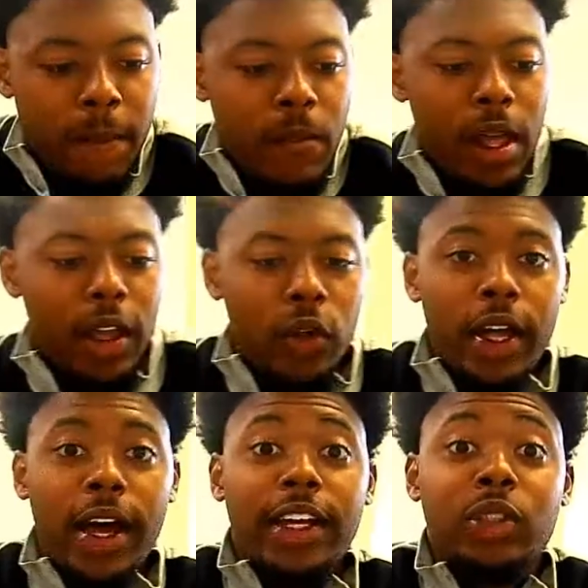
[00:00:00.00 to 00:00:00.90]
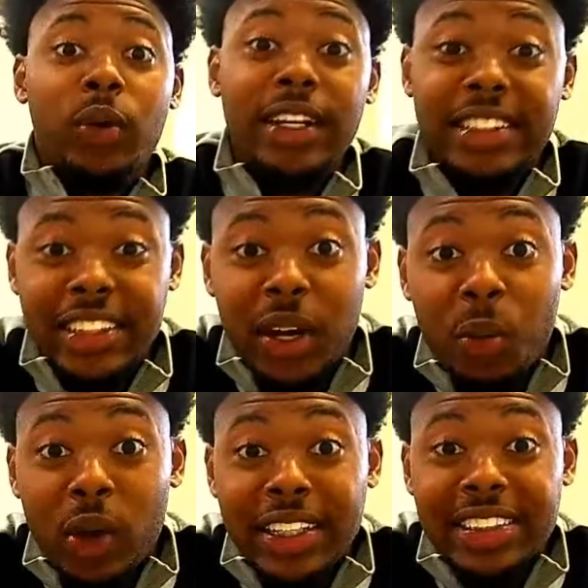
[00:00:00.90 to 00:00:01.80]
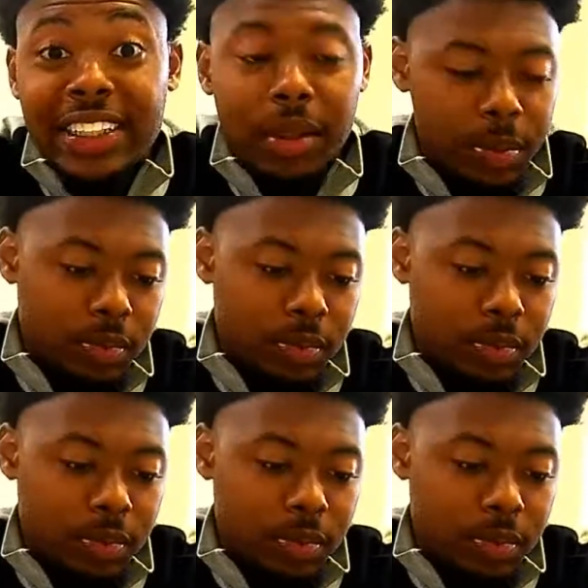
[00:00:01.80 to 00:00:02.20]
Hey you guys, what is up? What is up?